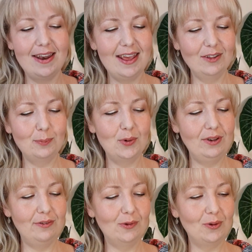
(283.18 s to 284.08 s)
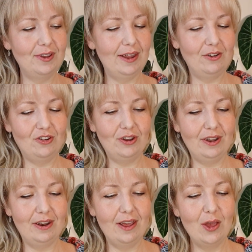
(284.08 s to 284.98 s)
next point of
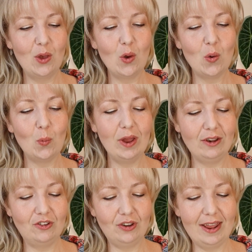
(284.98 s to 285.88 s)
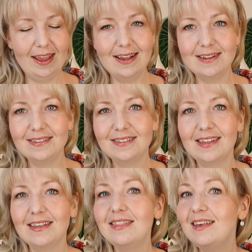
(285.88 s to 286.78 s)
contention, which is
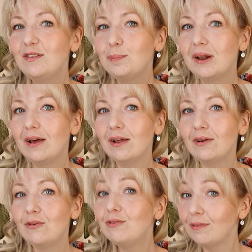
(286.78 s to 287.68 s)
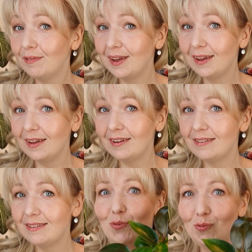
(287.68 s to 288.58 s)
that this plant
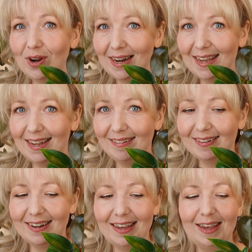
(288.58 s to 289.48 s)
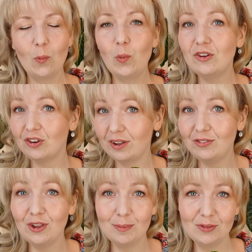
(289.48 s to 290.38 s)
reverts really easily, which I
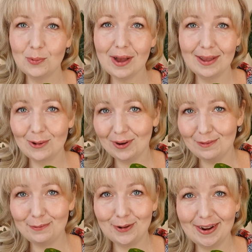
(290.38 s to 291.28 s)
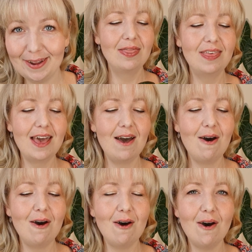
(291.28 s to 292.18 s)
assume is why I got it free. There
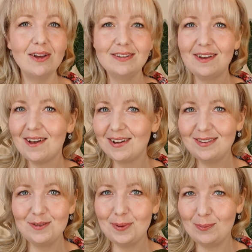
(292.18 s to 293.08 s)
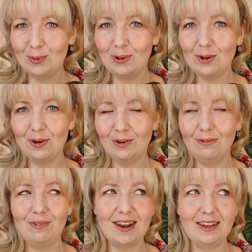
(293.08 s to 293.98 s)
are tons of people on
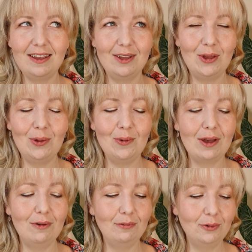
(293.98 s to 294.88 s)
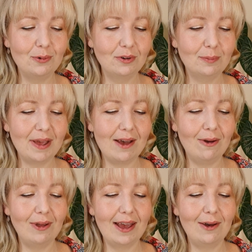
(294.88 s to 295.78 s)
Reddit who have talked
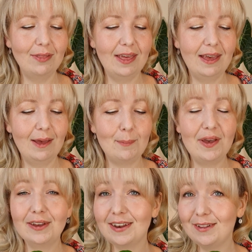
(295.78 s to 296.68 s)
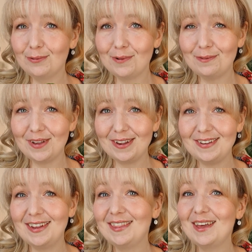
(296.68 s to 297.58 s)
about how their Birkin is
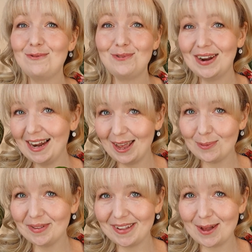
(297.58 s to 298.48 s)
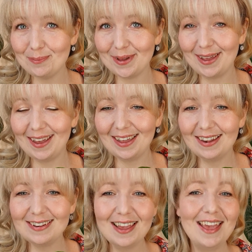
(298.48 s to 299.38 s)
reverting. They're really upset by
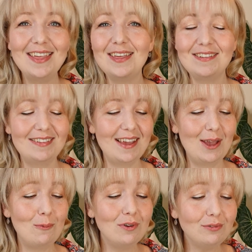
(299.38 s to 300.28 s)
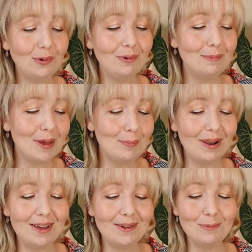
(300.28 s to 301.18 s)
it. They're saying, what's wrong with my
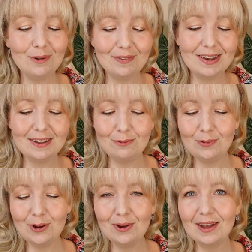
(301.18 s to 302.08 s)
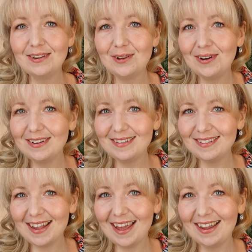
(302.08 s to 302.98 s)
plant? What have I done wrong? I don't
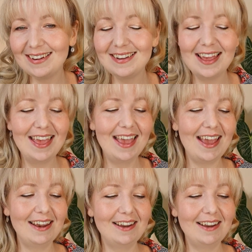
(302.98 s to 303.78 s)
understand. And